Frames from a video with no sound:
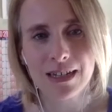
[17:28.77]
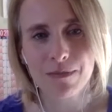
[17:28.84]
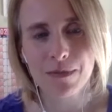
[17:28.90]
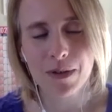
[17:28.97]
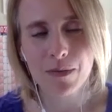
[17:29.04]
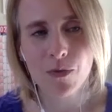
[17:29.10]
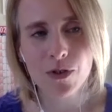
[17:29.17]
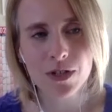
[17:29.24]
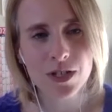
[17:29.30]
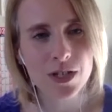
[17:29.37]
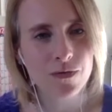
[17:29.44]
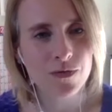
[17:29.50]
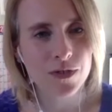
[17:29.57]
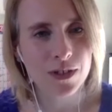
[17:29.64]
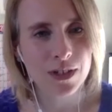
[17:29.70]
But once
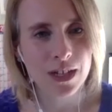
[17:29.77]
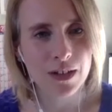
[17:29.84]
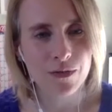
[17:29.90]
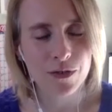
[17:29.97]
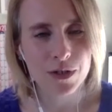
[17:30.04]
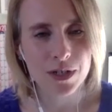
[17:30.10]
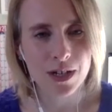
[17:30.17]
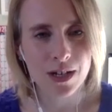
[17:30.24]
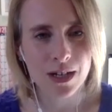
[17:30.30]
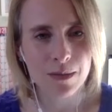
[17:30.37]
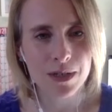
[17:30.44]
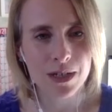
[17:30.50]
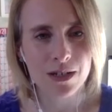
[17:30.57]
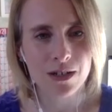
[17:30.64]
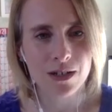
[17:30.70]
you've done that a few
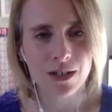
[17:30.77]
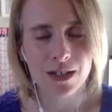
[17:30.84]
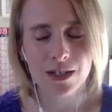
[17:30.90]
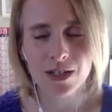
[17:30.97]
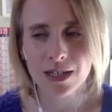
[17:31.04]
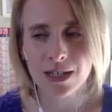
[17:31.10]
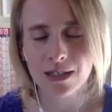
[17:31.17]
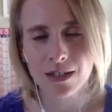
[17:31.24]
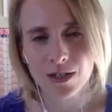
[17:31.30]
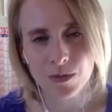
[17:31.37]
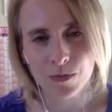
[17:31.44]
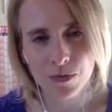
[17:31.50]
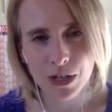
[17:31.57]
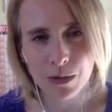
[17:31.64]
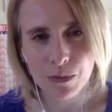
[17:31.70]
times and you like see that it's
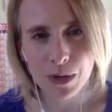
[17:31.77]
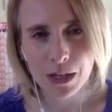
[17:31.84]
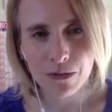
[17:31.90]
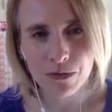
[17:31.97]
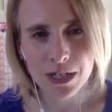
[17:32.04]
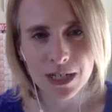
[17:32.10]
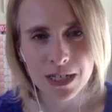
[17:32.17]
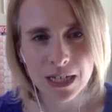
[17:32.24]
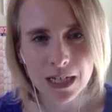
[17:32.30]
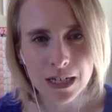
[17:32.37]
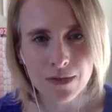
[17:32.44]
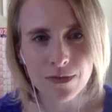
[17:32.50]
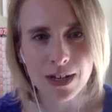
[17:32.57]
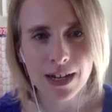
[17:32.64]
pretty well received,